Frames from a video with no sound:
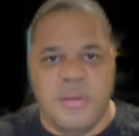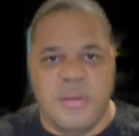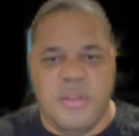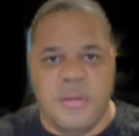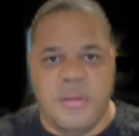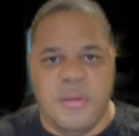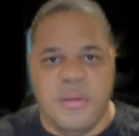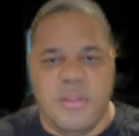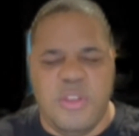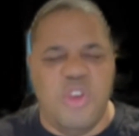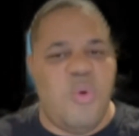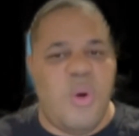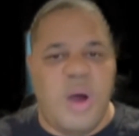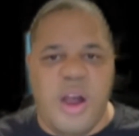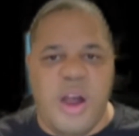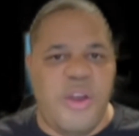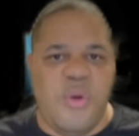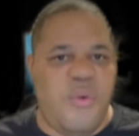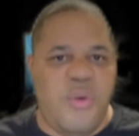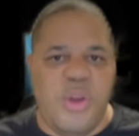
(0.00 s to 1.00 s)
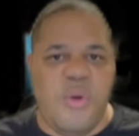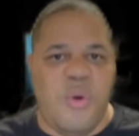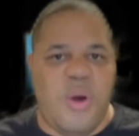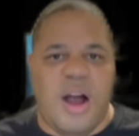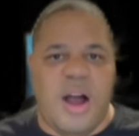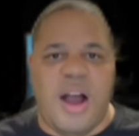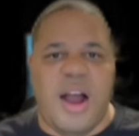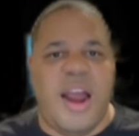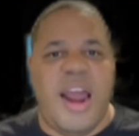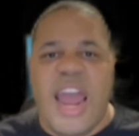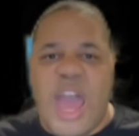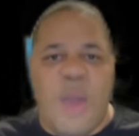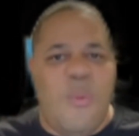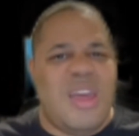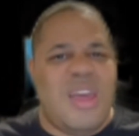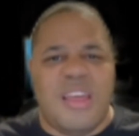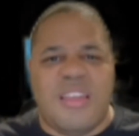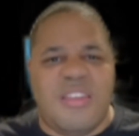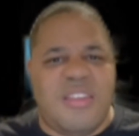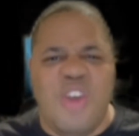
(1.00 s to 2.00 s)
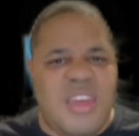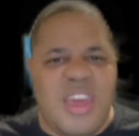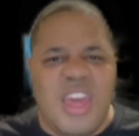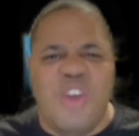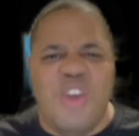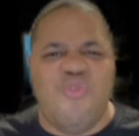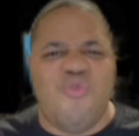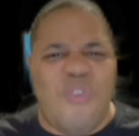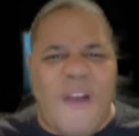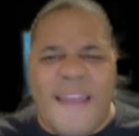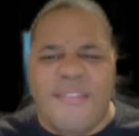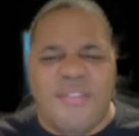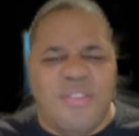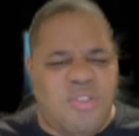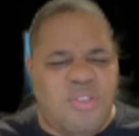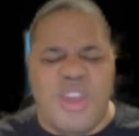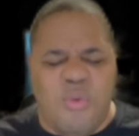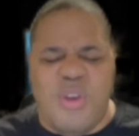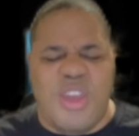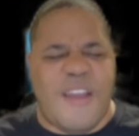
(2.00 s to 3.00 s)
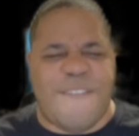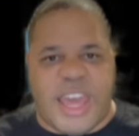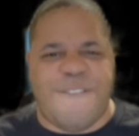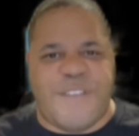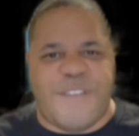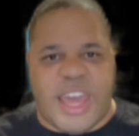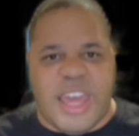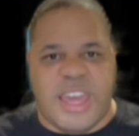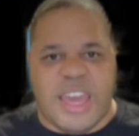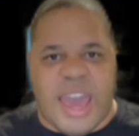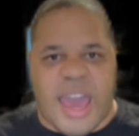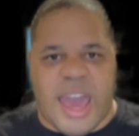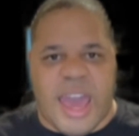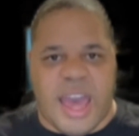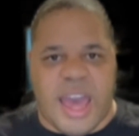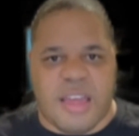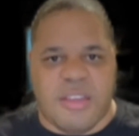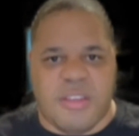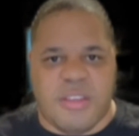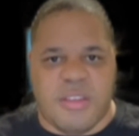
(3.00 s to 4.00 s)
You are who you are, and we can see right through your fake ass.